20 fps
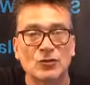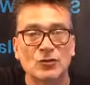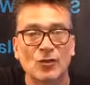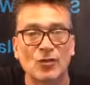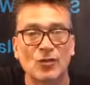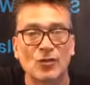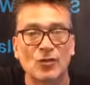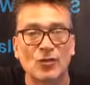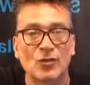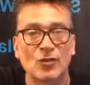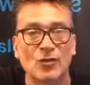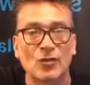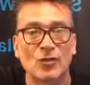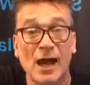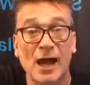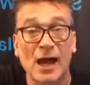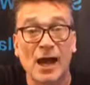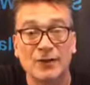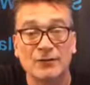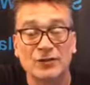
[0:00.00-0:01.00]
300
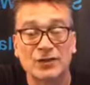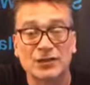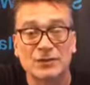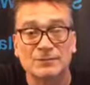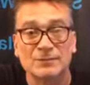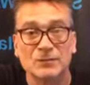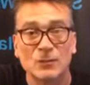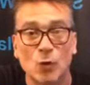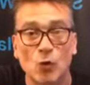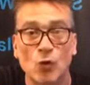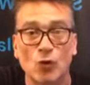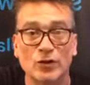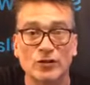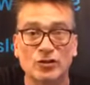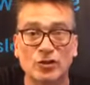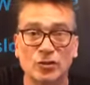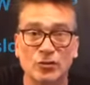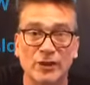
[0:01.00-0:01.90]
IVs or 2